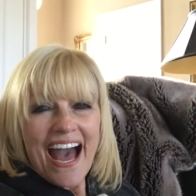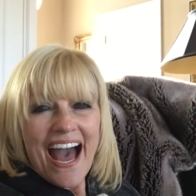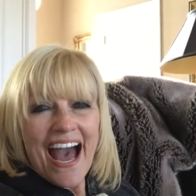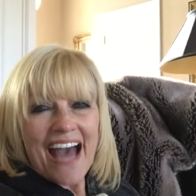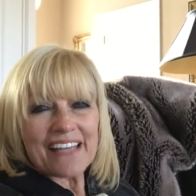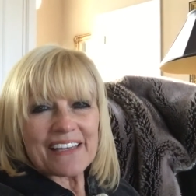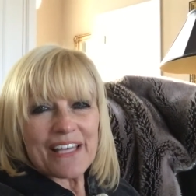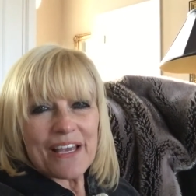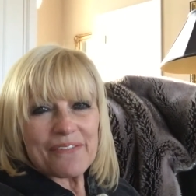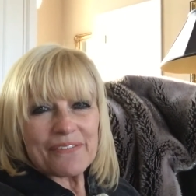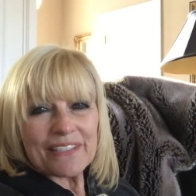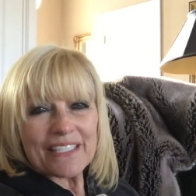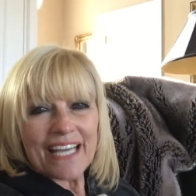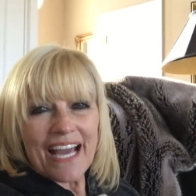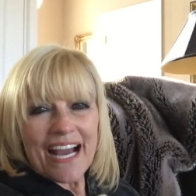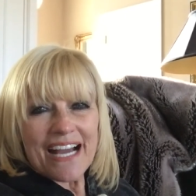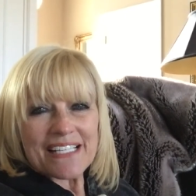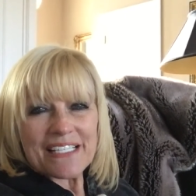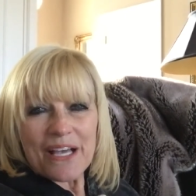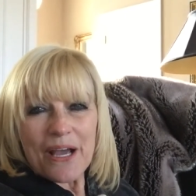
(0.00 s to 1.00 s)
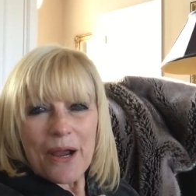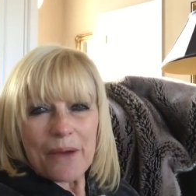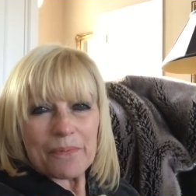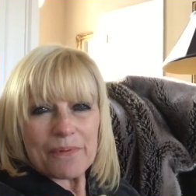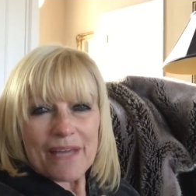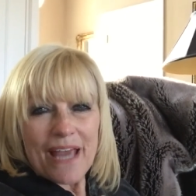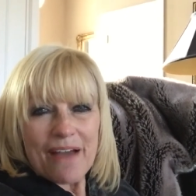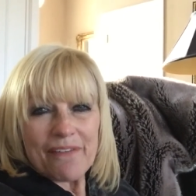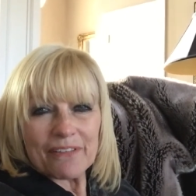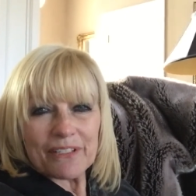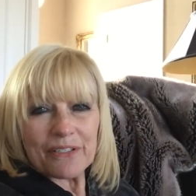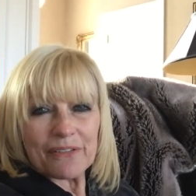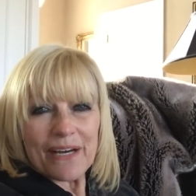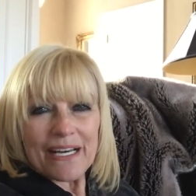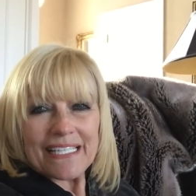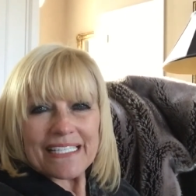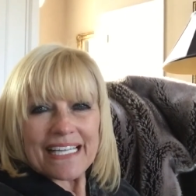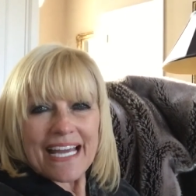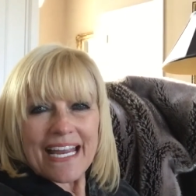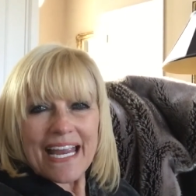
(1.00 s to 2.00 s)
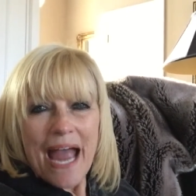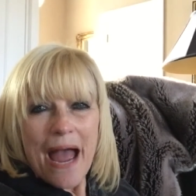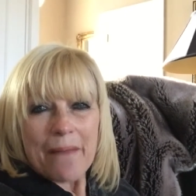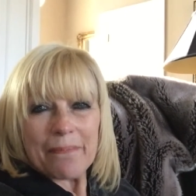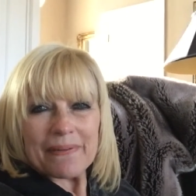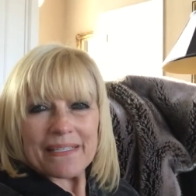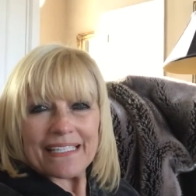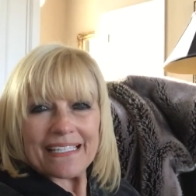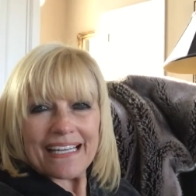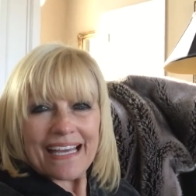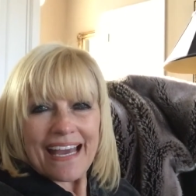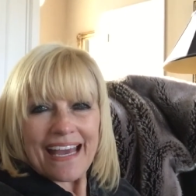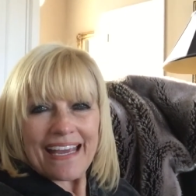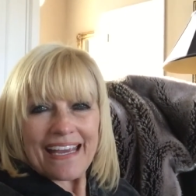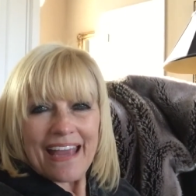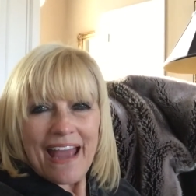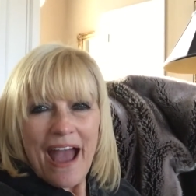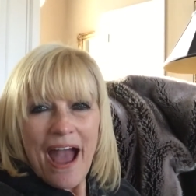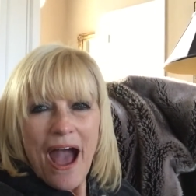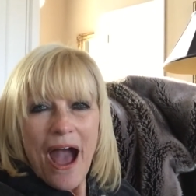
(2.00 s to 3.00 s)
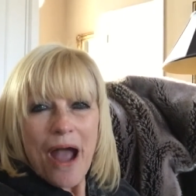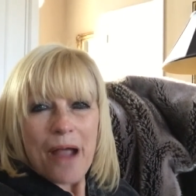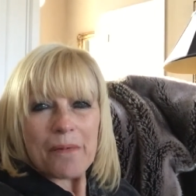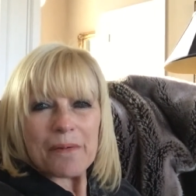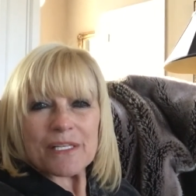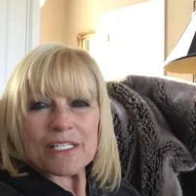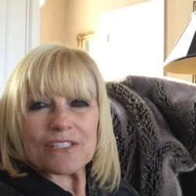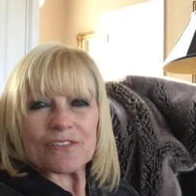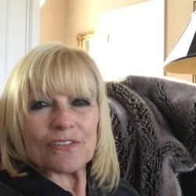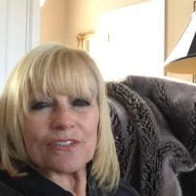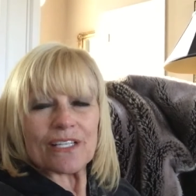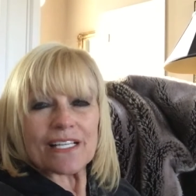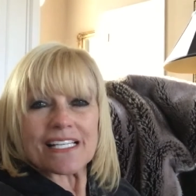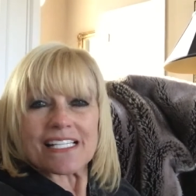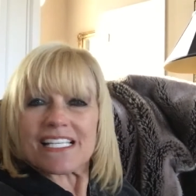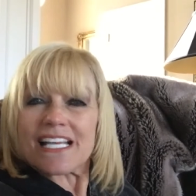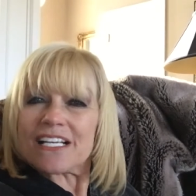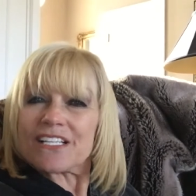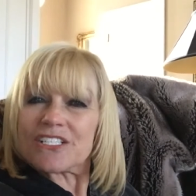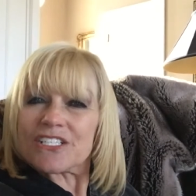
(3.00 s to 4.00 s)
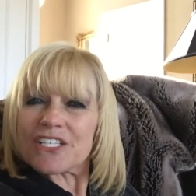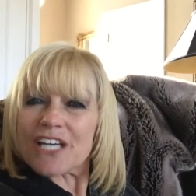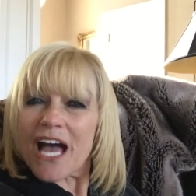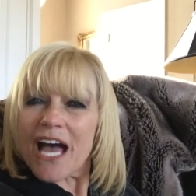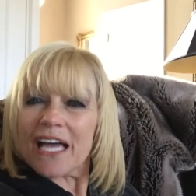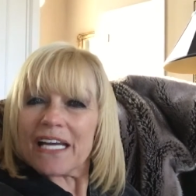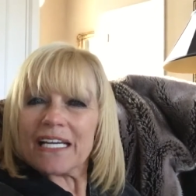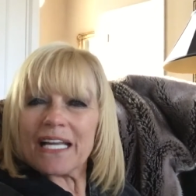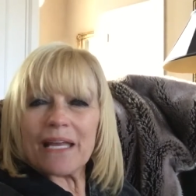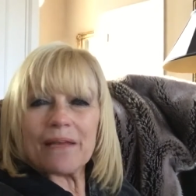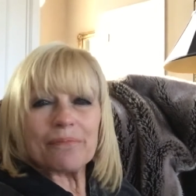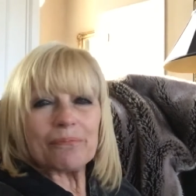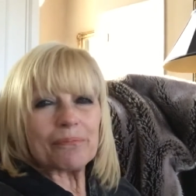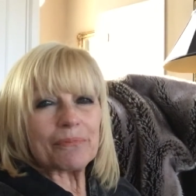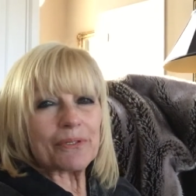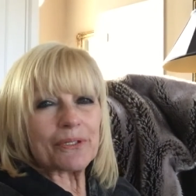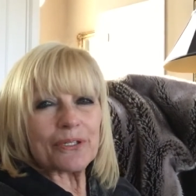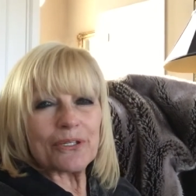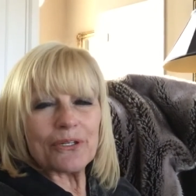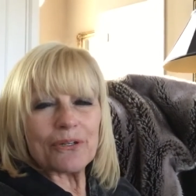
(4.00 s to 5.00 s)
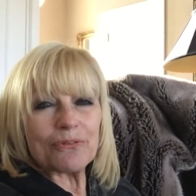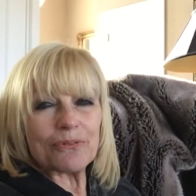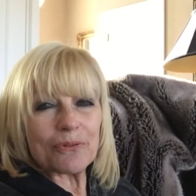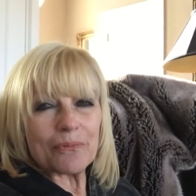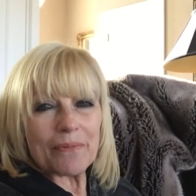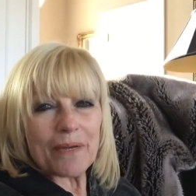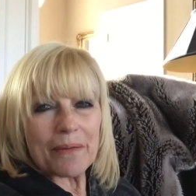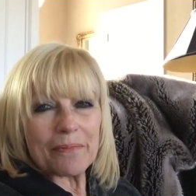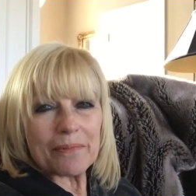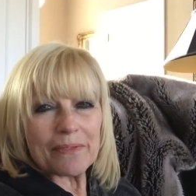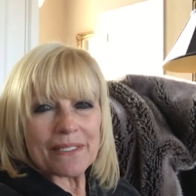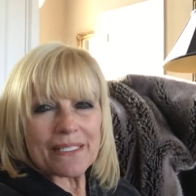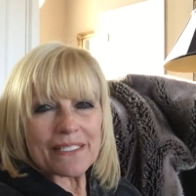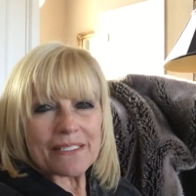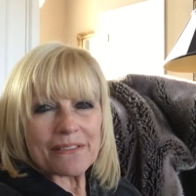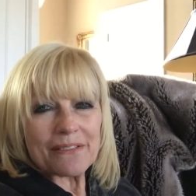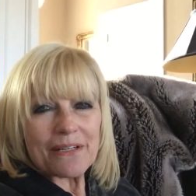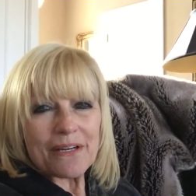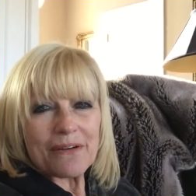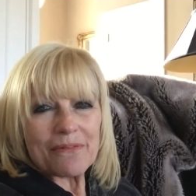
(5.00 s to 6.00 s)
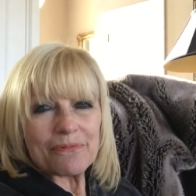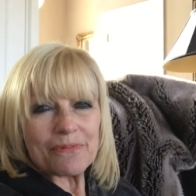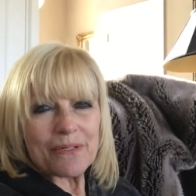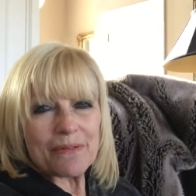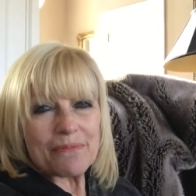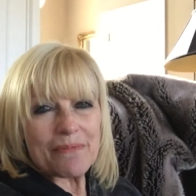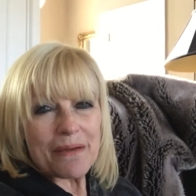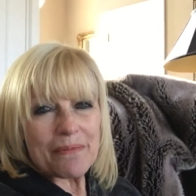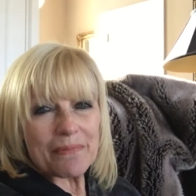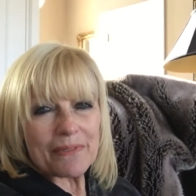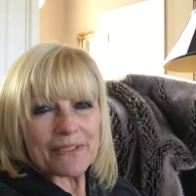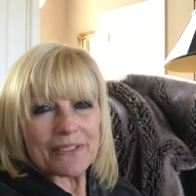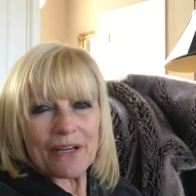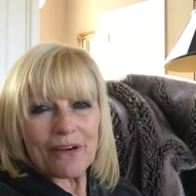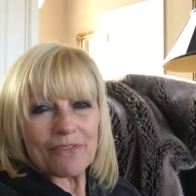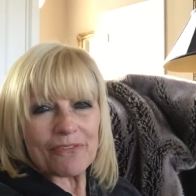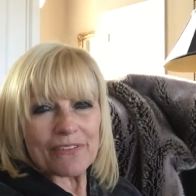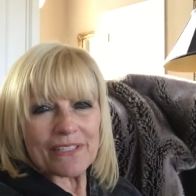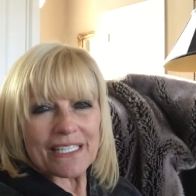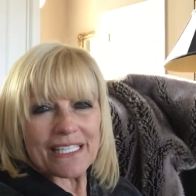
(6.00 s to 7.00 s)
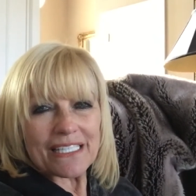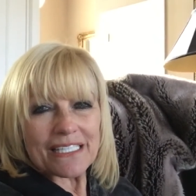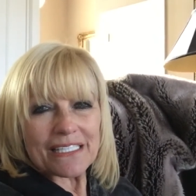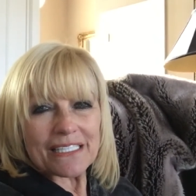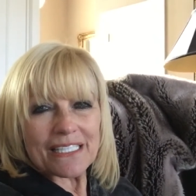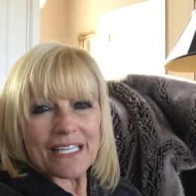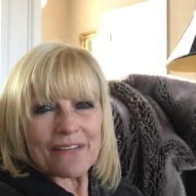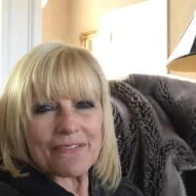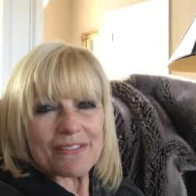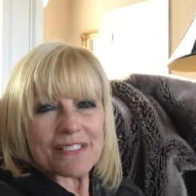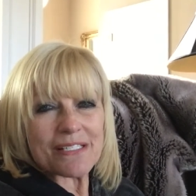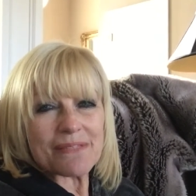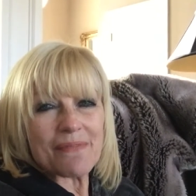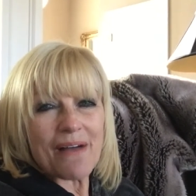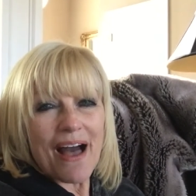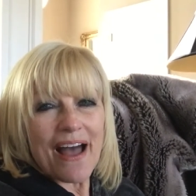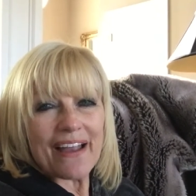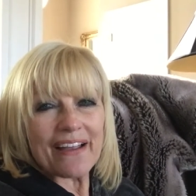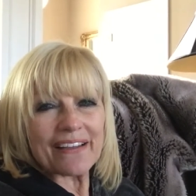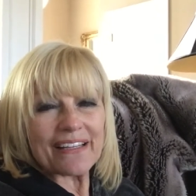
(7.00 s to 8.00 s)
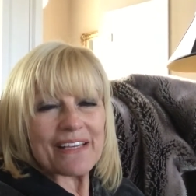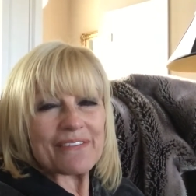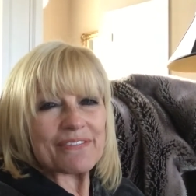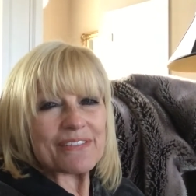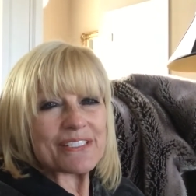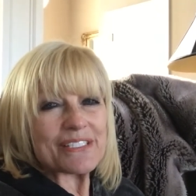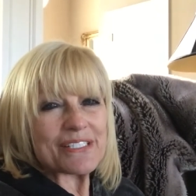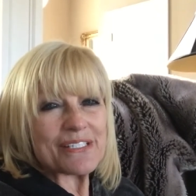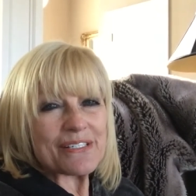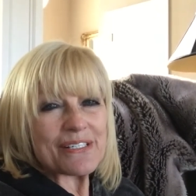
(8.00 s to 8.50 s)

I love you guys. I hope you have a great day, happy day. Hope it's full of sunshine and beautiful memories. Remember, don't forget to give a smile. If you do,